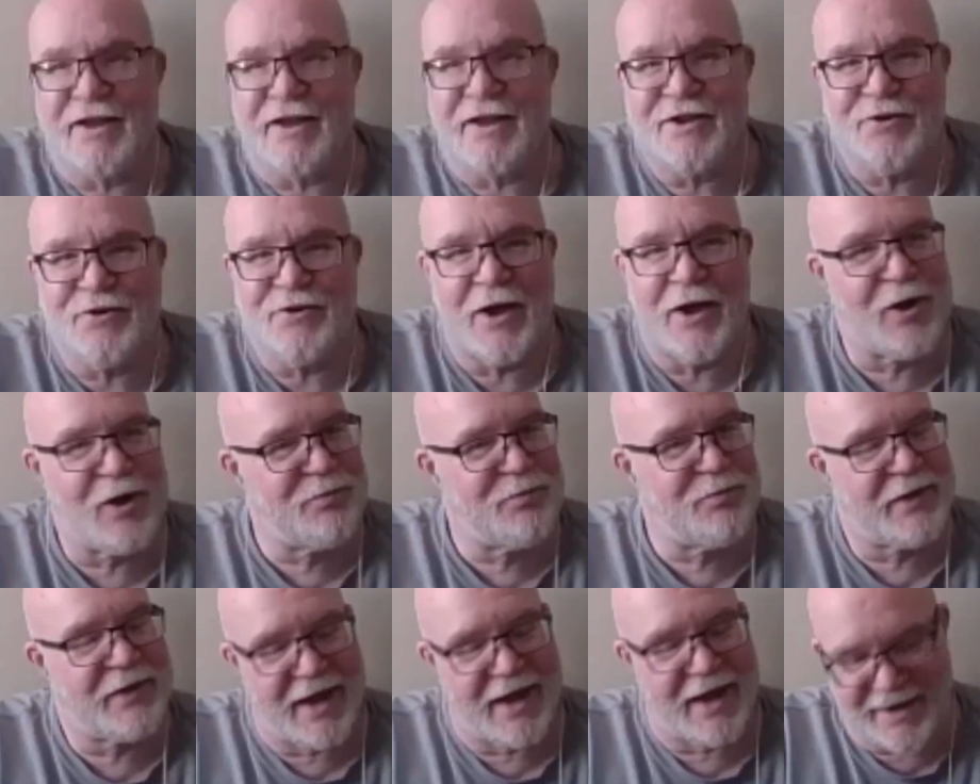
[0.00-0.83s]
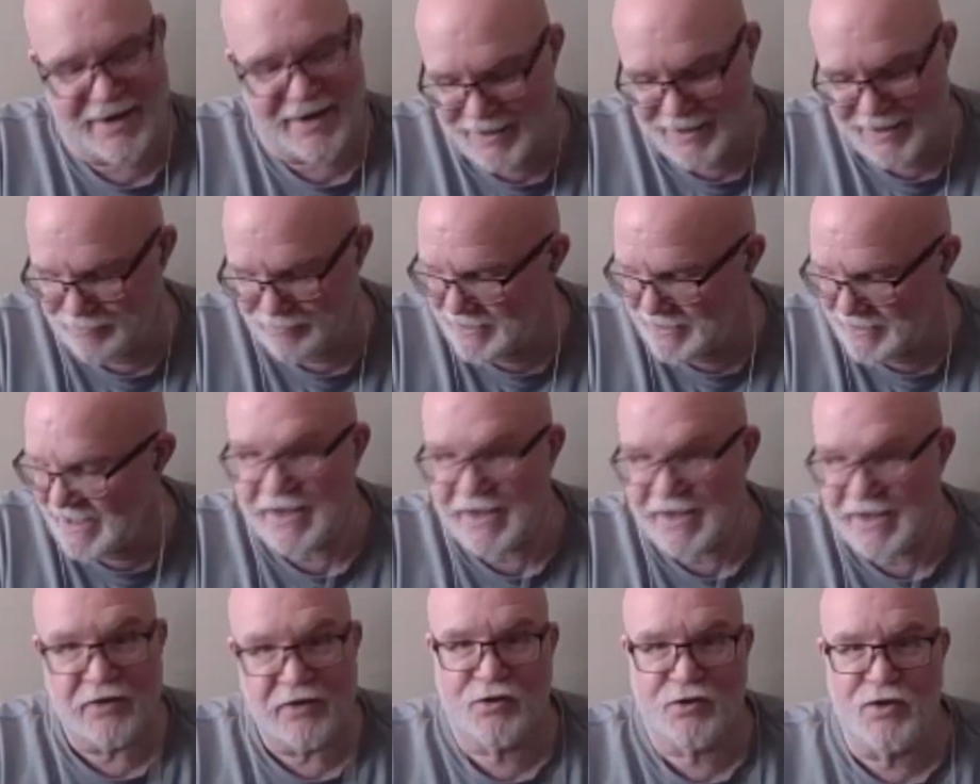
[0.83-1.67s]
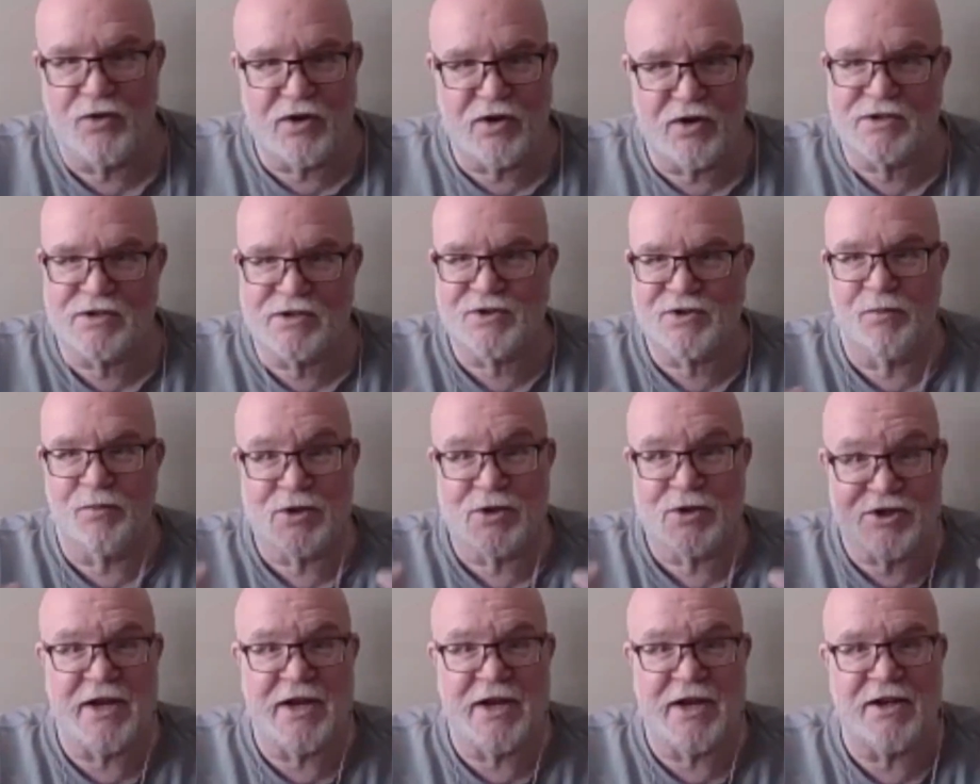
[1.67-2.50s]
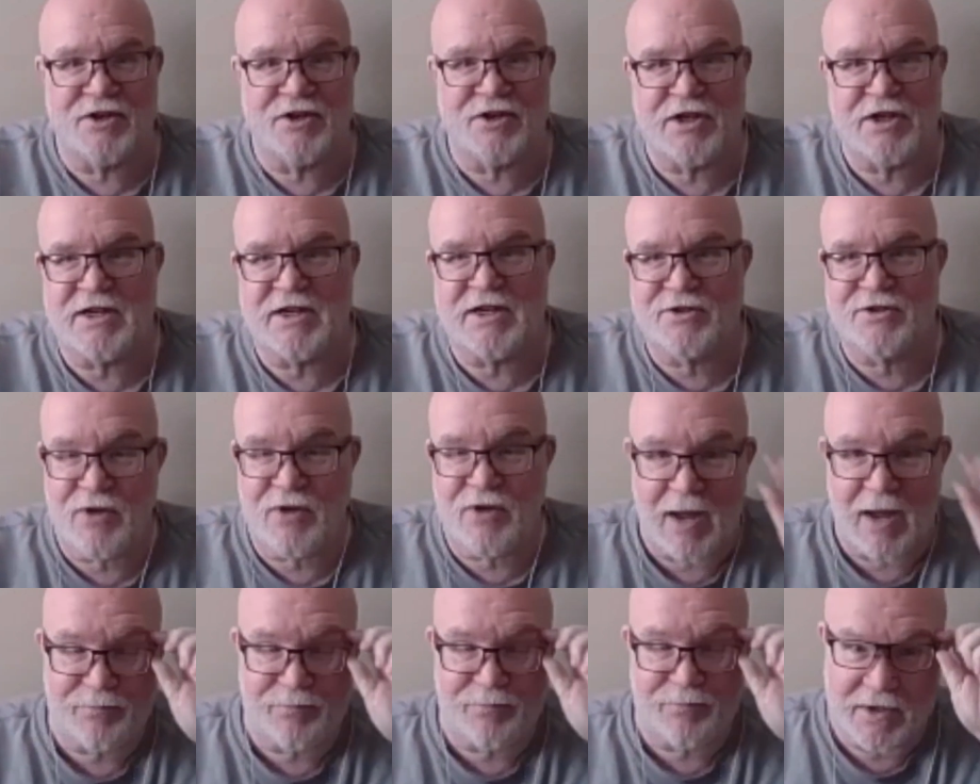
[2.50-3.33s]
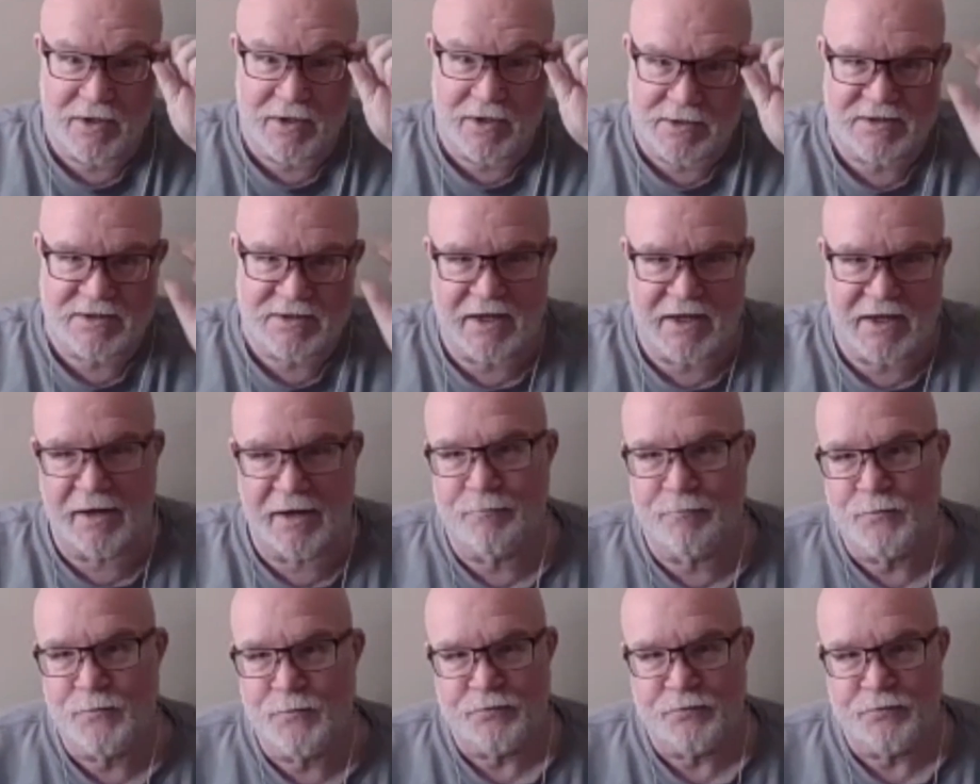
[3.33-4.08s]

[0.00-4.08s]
you help that? And I'm like, so there is so much dead chi trapped in this thing.